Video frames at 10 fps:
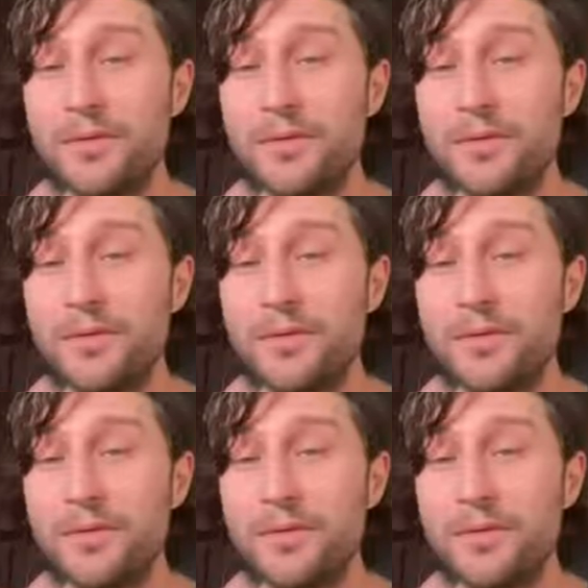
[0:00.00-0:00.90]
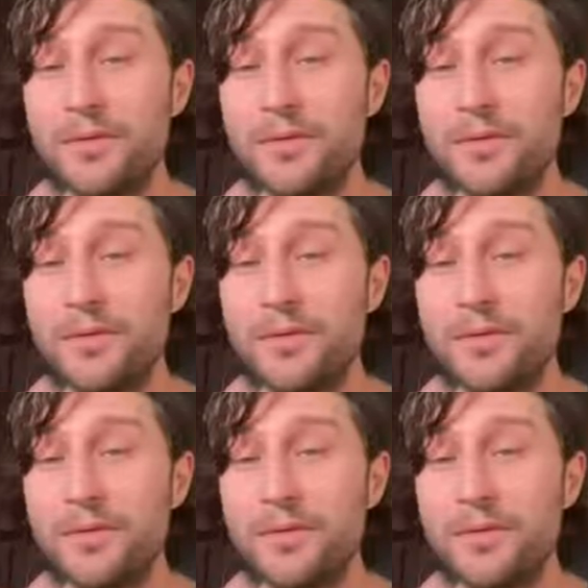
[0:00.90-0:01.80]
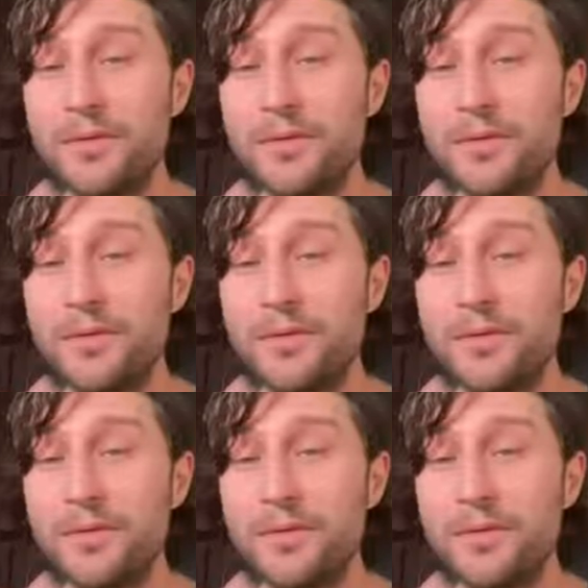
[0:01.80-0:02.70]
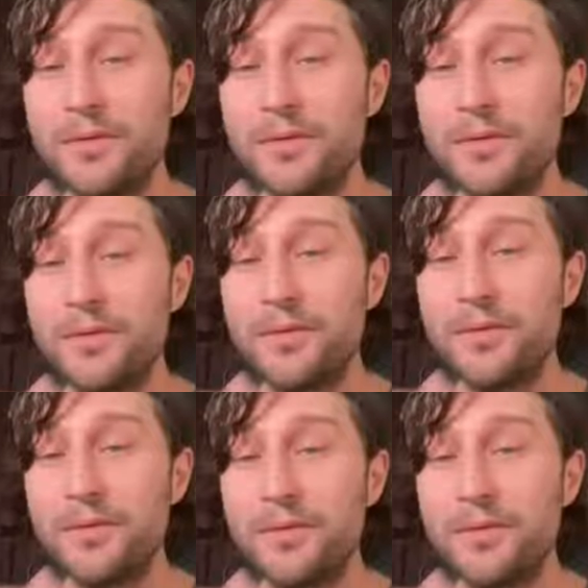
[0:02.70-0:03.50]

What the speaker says: No one is speaking in this clip.